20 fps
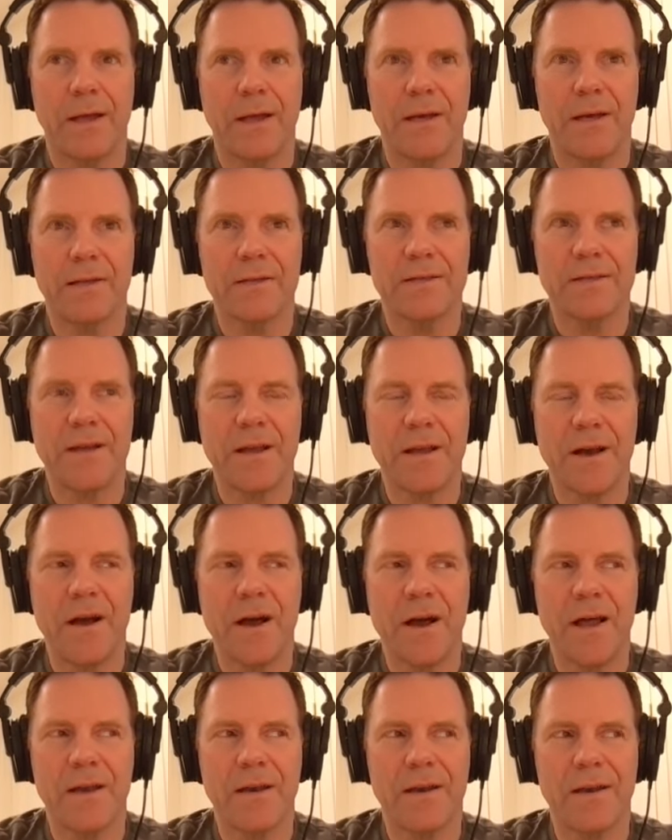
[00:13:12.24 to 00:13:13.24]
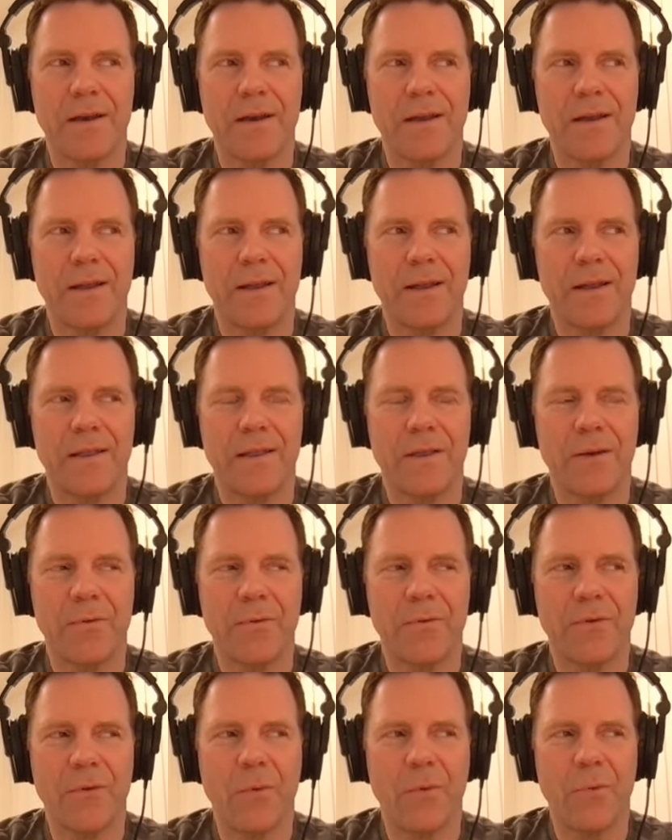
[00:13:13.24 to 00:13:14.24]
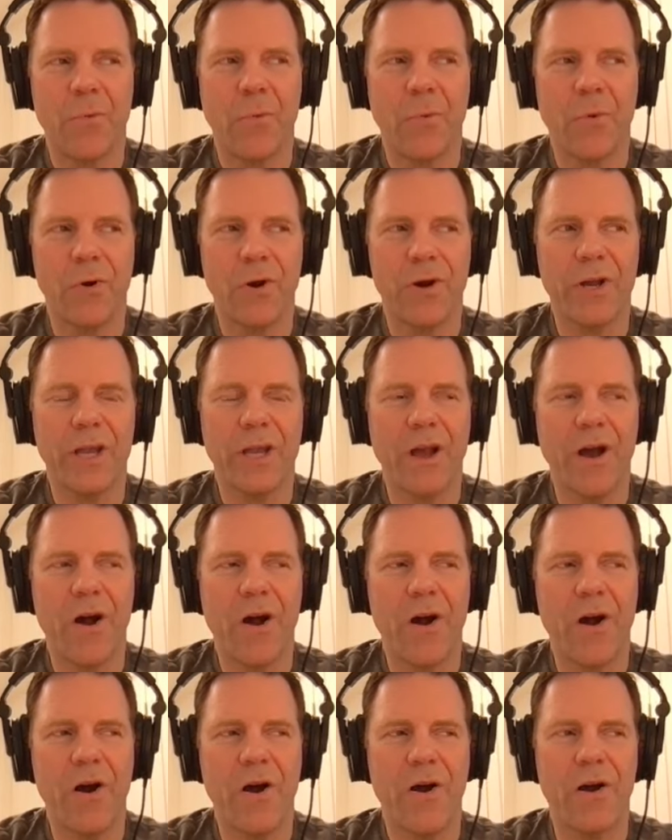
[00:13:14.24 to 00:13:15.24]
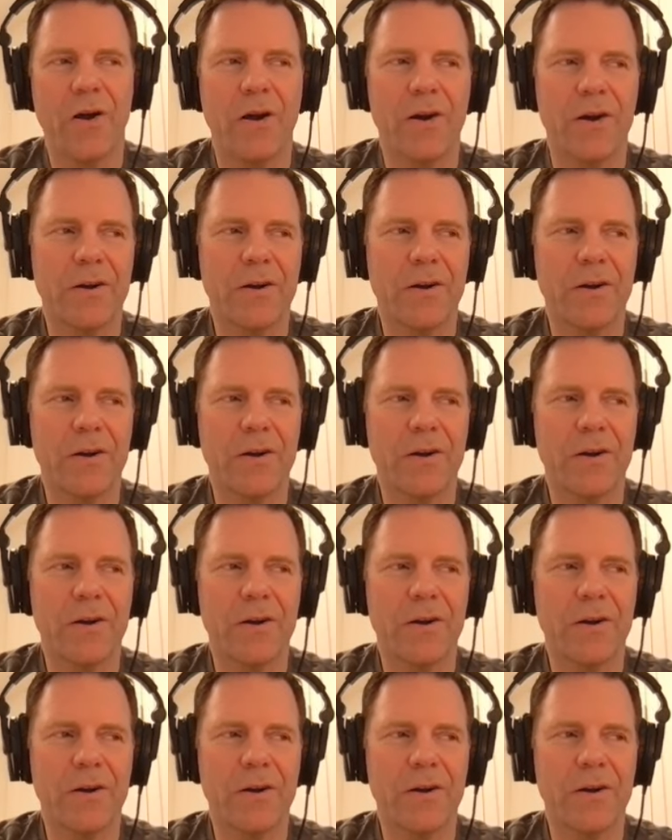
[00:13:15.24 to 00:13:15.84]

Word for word: And it's not, and the, the working hard